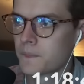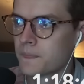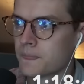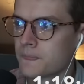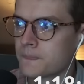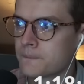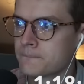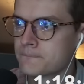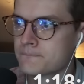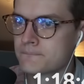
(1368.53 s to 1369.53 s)
meaning I
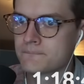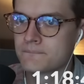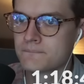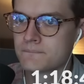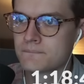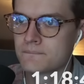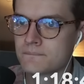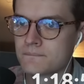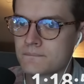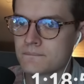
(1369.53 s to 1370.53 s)
definitely will be
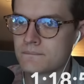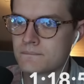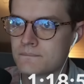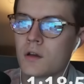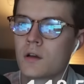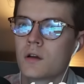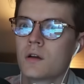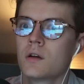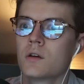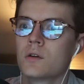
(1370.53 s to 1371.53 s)
able to get strength
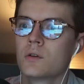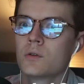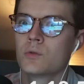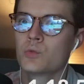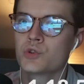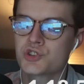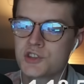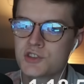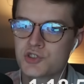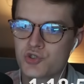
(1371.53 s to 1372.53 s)
later,
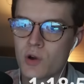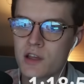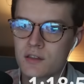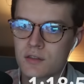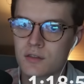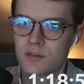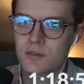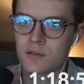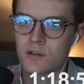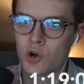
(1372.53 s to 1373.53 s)
provided I find the
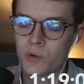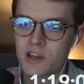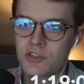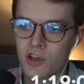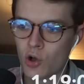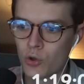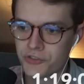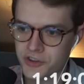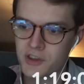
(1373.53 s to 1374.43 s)
Safari Zone as well.